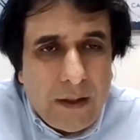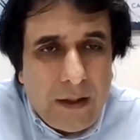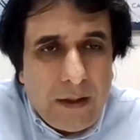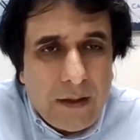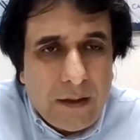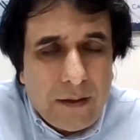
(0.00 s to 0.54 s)
uh,
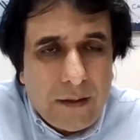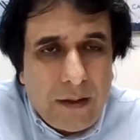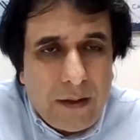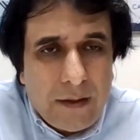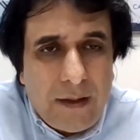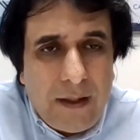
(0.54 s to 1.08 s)
in the
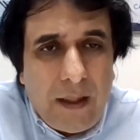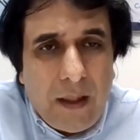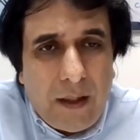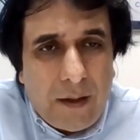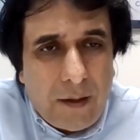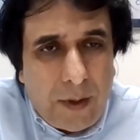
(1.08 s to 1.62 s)
in the
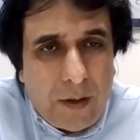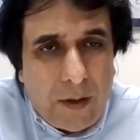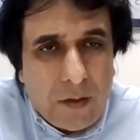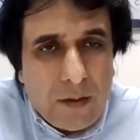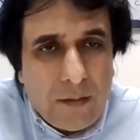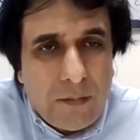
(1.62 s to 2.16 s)
CAR
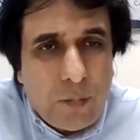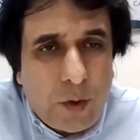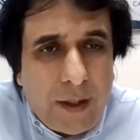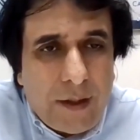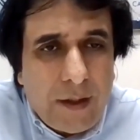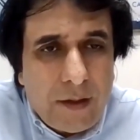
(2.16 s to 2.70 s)
about
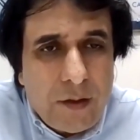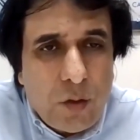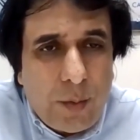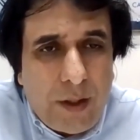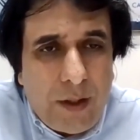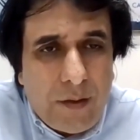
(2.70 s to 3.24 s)
protecting
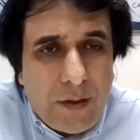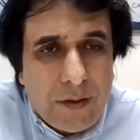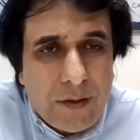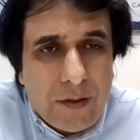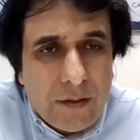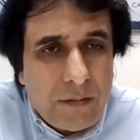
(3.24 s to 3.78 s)
consumer
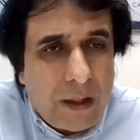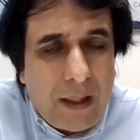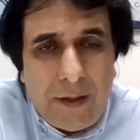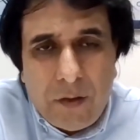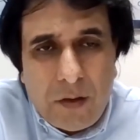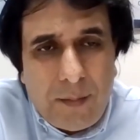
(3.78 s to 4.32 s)
interest
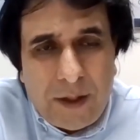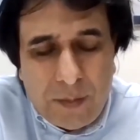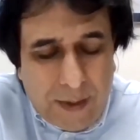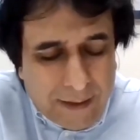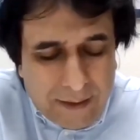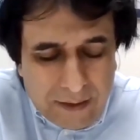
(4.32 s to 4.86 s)
aligned to the
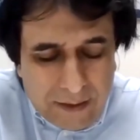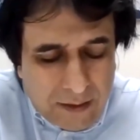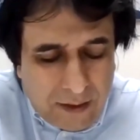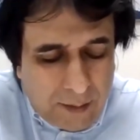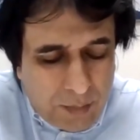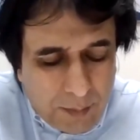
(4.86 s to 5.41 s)
best practice
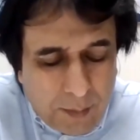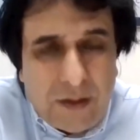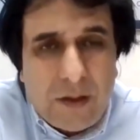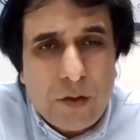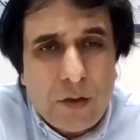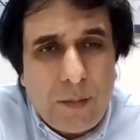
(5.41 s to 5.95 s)
in
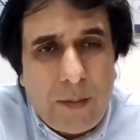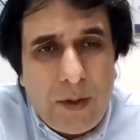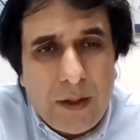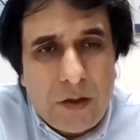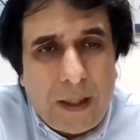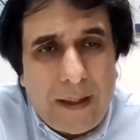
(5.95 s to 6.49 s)
implementation may
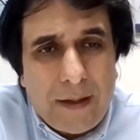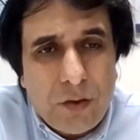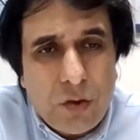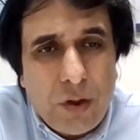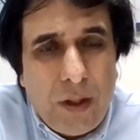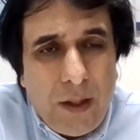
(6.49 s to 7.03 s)
be a
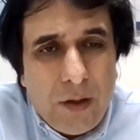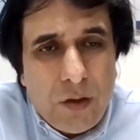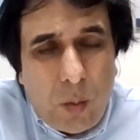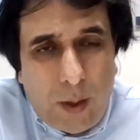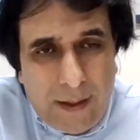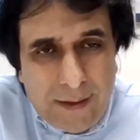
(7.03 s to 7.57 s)
challenge.
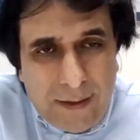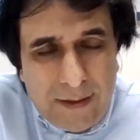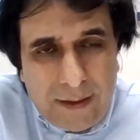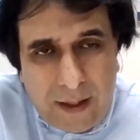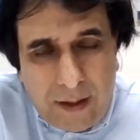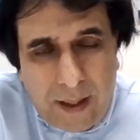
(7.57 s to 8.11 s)
So whilst
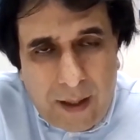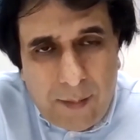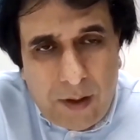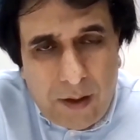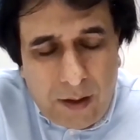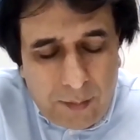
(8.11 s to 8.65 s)
these
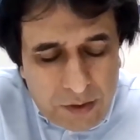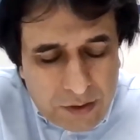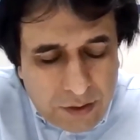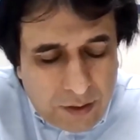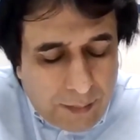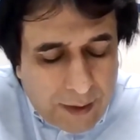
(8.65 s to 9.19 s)
EMA
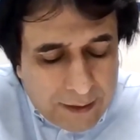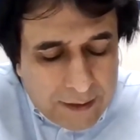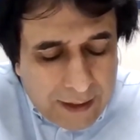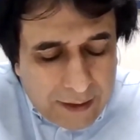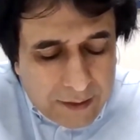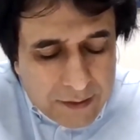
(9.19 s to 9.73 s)
emerge, uh, mega
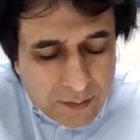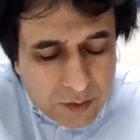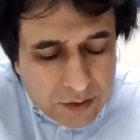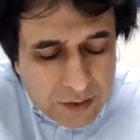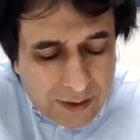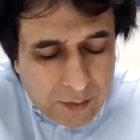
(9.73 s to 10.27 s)
carriers
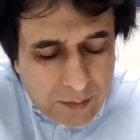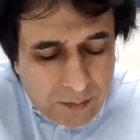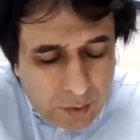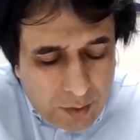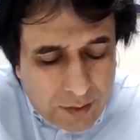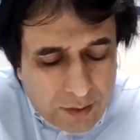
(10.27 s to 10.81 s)
emerge, how
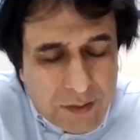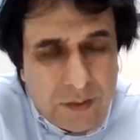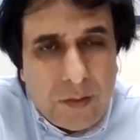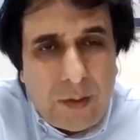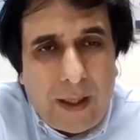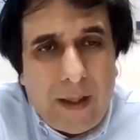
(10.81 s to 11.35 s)
important it
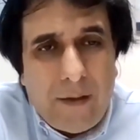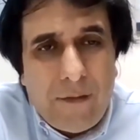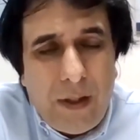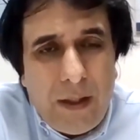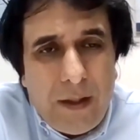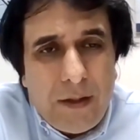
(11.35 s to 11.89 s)
is to have
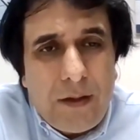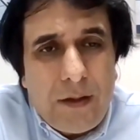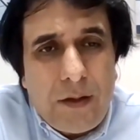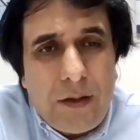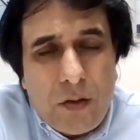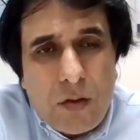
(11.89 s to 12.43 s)

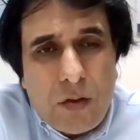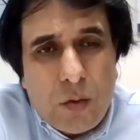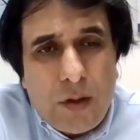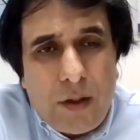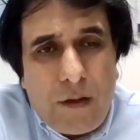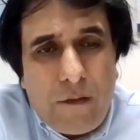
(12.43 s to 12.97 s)
this
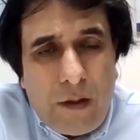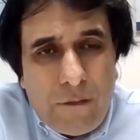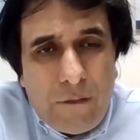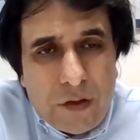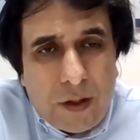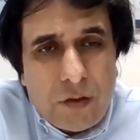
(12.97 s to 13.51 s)
institutional in
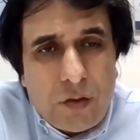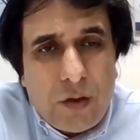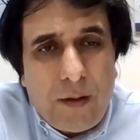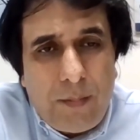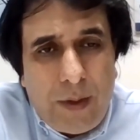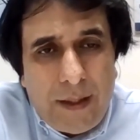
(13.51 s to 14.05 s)

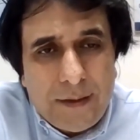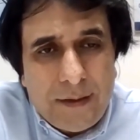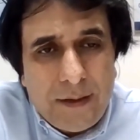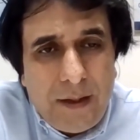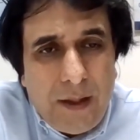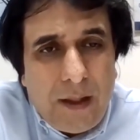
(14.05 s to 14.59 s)
infrastructure in
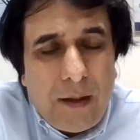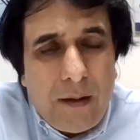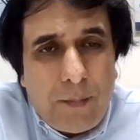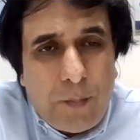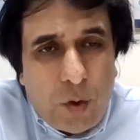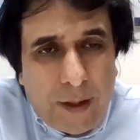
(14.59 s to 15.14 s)
place, uh,